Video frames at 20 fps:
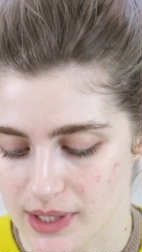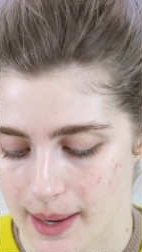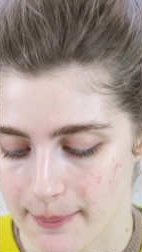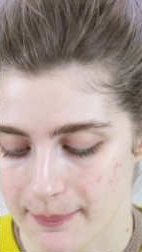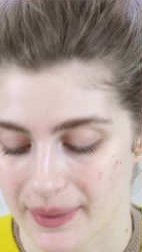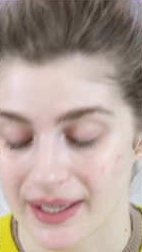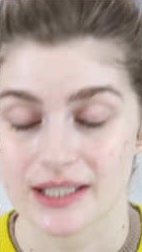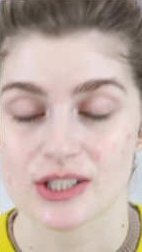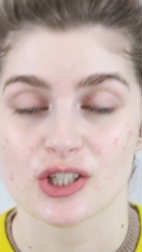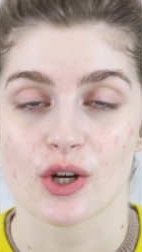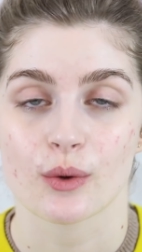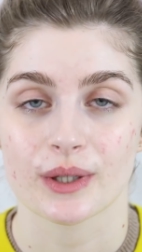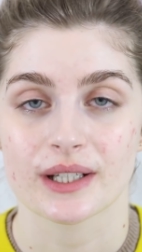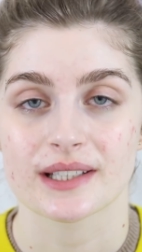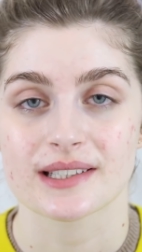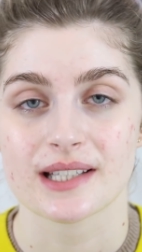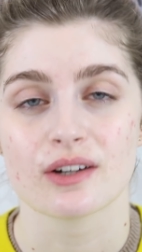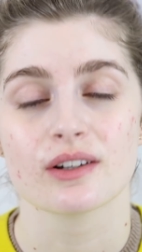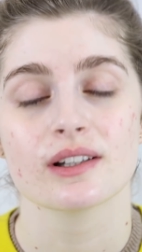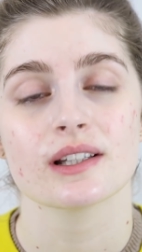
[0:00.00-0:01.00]
I might tone
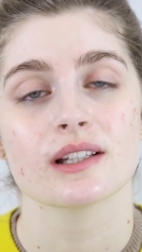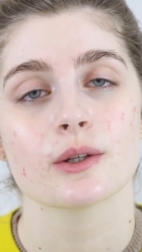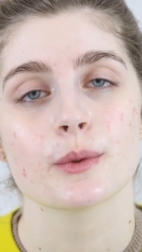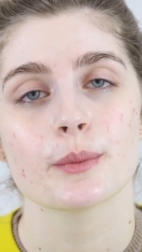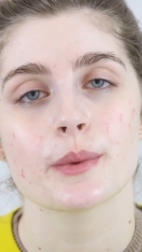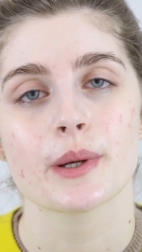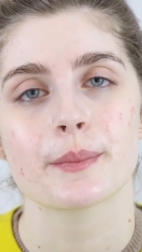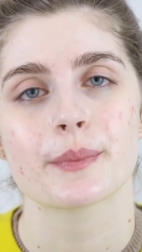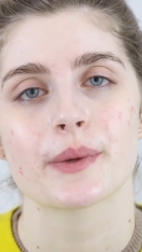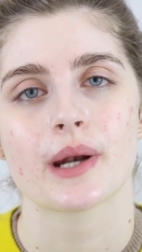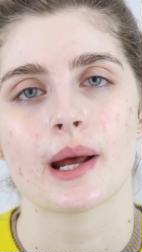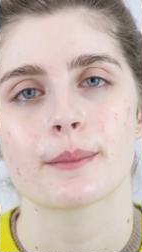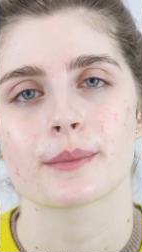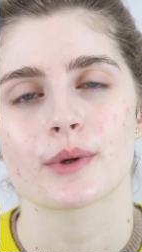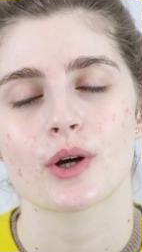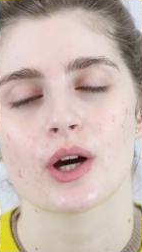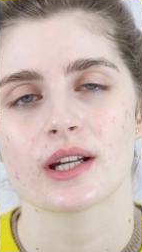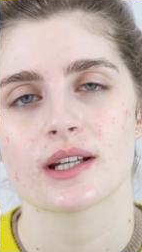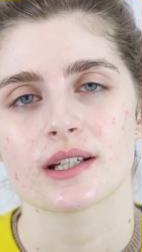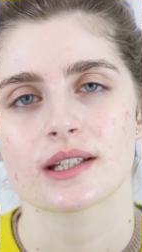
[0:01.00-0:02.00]
it down a little bit, but
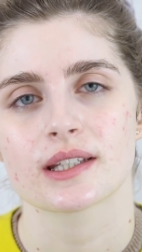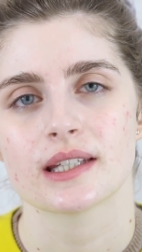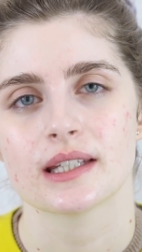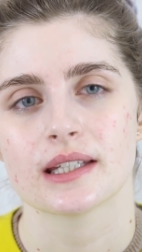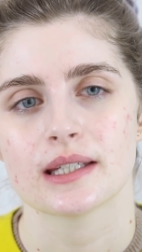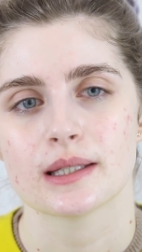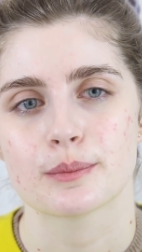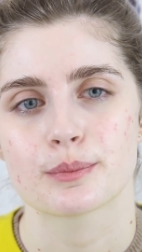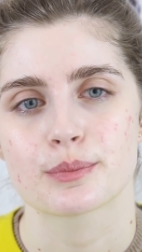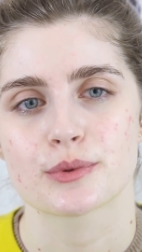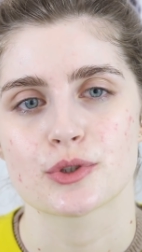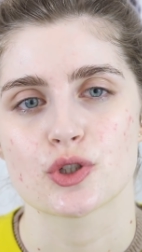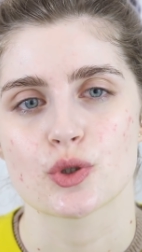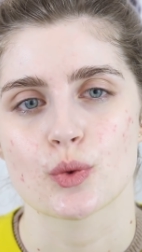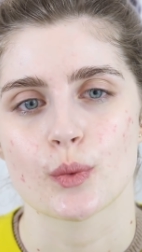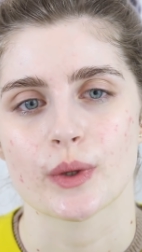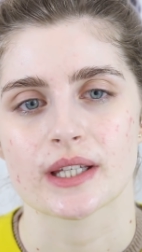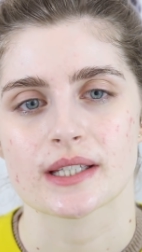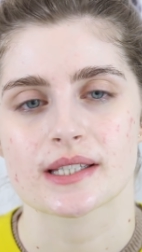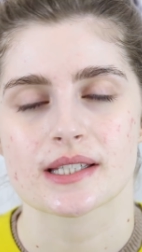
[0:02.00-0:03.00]
I'm gonna keep
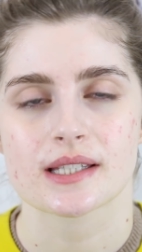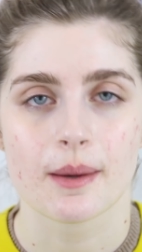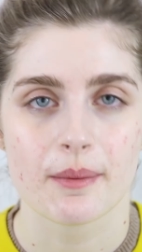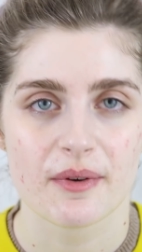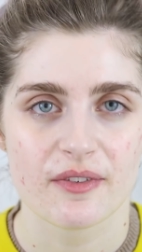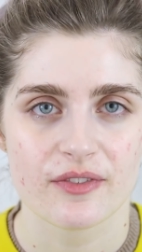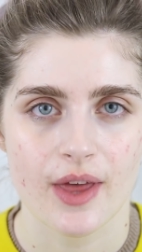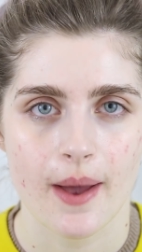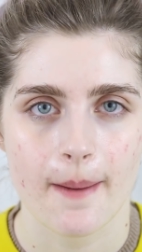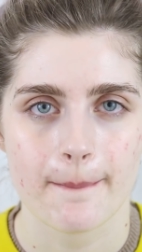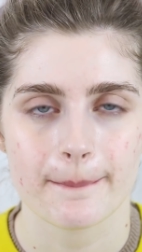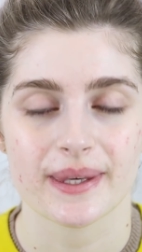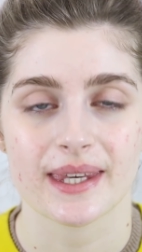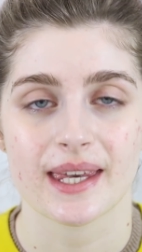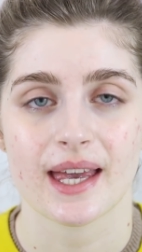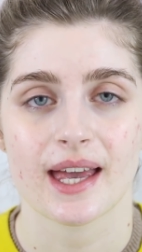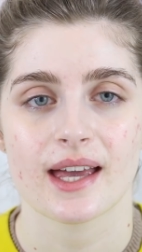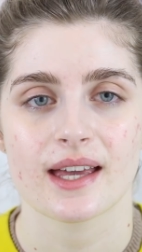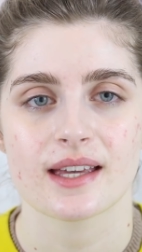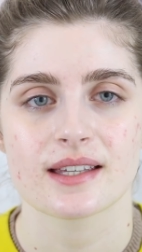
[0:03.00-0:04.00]
doing some of them
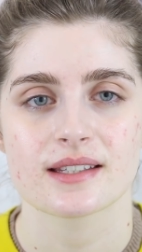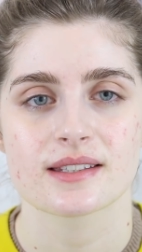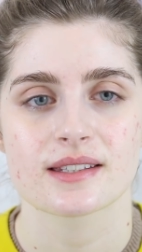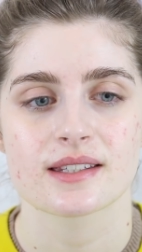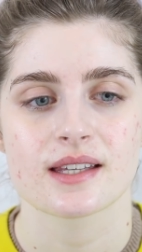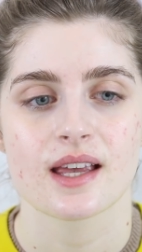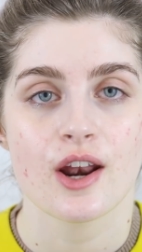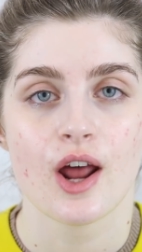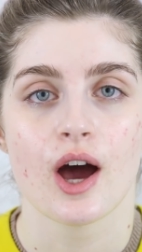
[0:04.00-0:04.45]
because